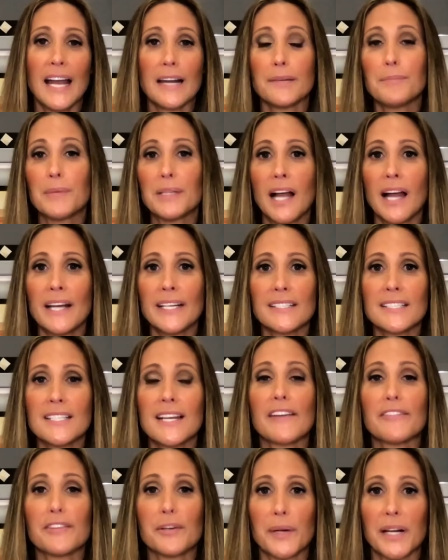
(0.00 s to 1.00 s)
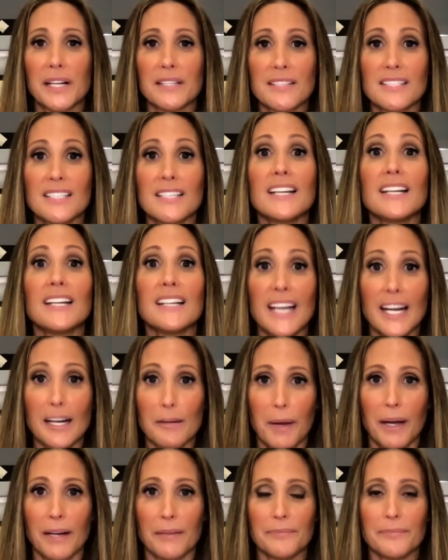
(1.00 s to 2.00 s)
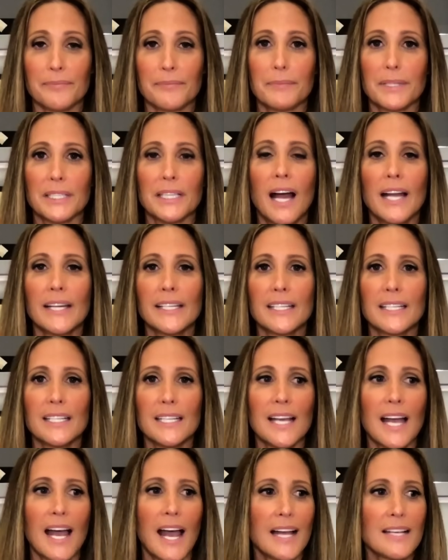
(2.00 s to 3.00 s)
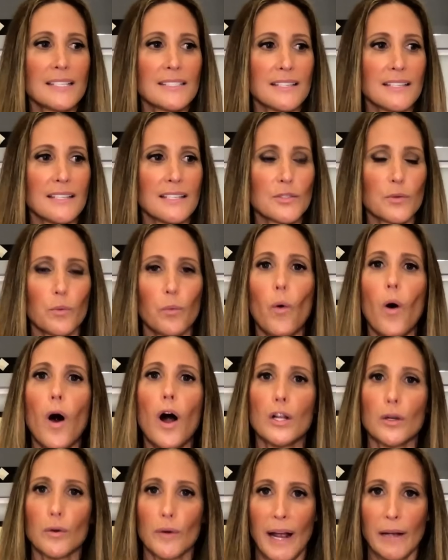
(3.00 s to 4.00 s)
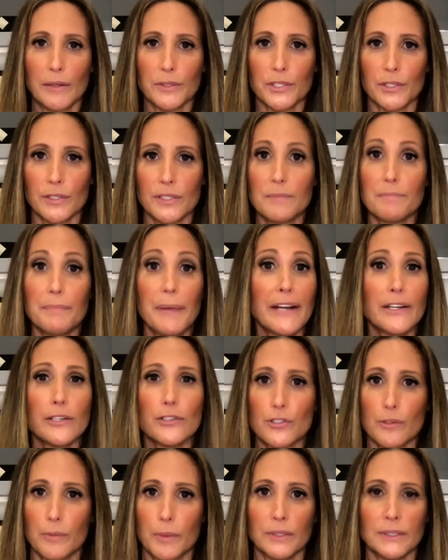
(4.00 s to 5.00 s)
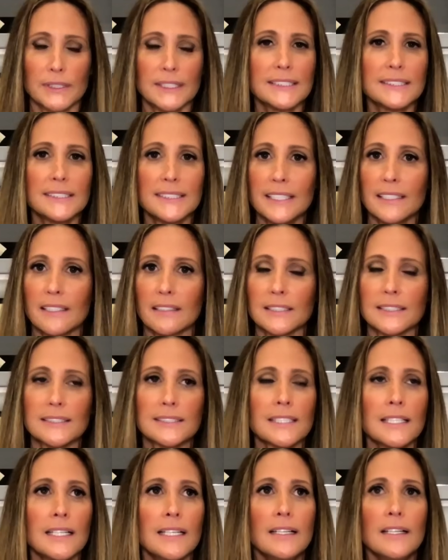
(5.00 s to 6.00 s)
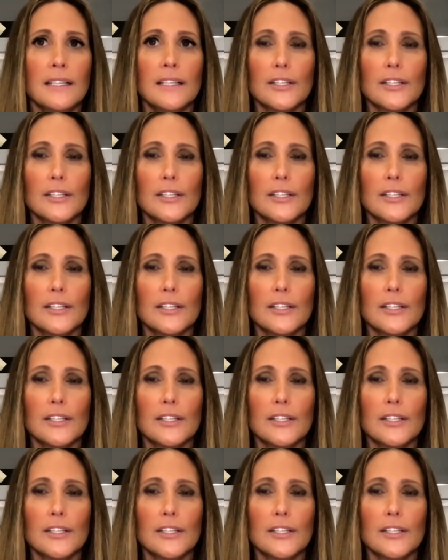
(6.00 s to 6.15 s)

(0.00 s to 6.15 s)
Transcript: now on the outside looking in, began to see Melania in a different light. The woman she had once admired for her